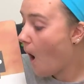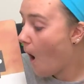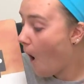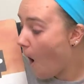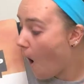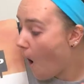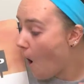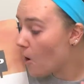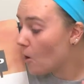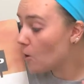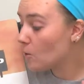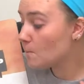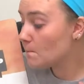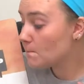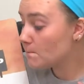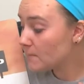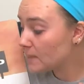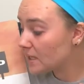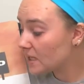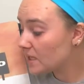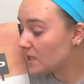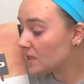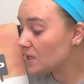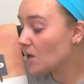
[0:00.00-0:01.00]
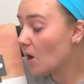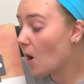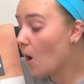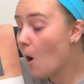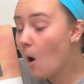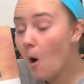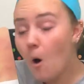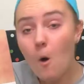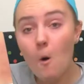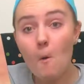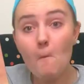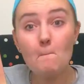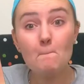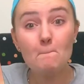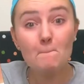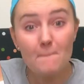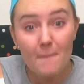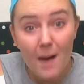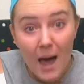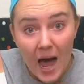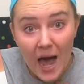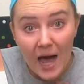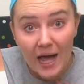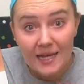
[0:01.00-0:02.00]
Oh me, oh
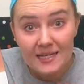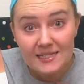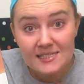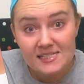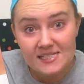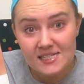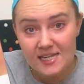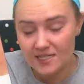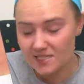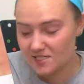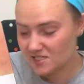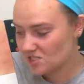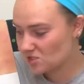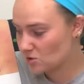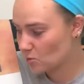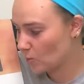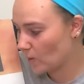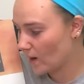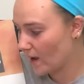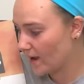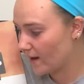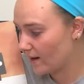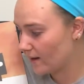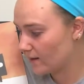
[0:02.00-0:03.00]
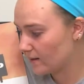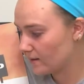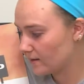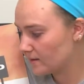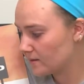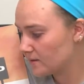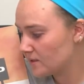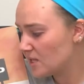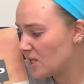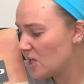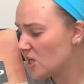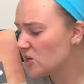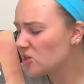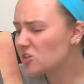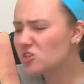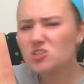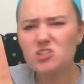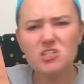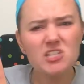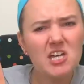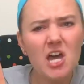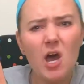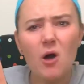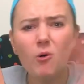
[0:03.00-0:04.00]
my, said Square.
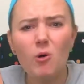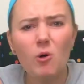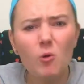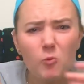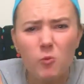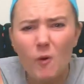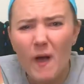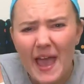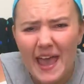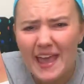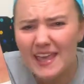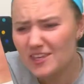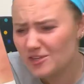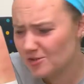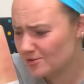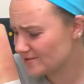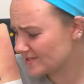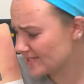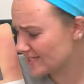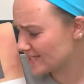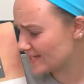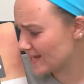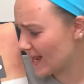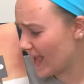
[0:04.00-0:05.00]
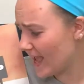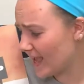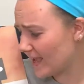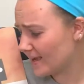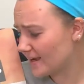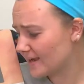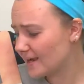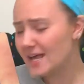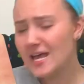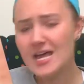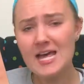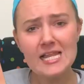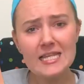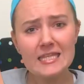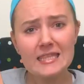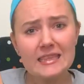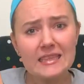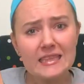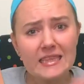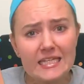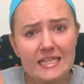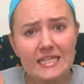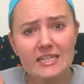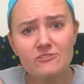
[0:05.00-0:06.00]
Go away, you snake.
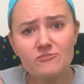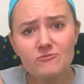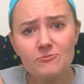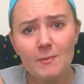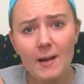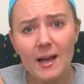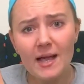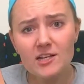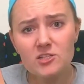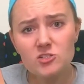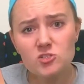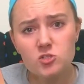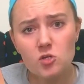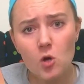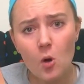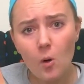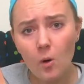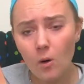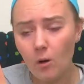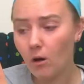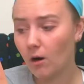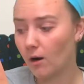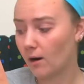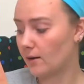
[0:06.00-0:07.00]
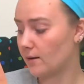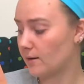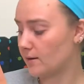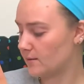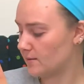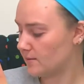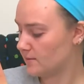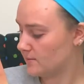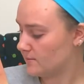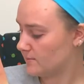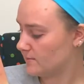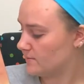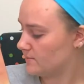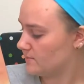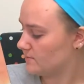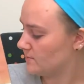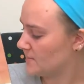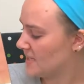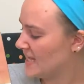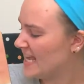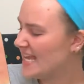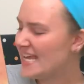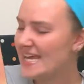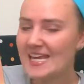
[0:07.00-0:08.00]
Leave my door.
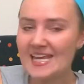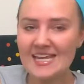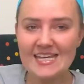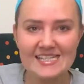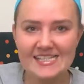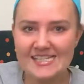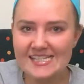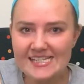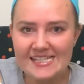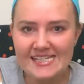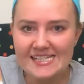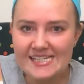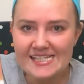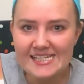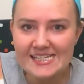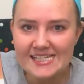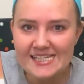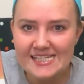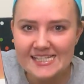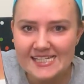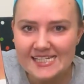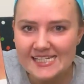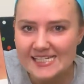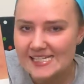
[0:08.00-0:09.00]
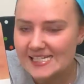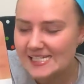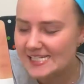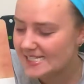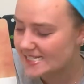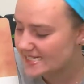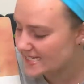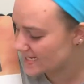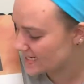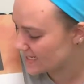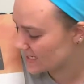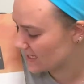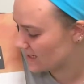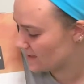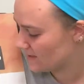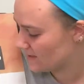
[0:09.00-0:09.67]
Hiss,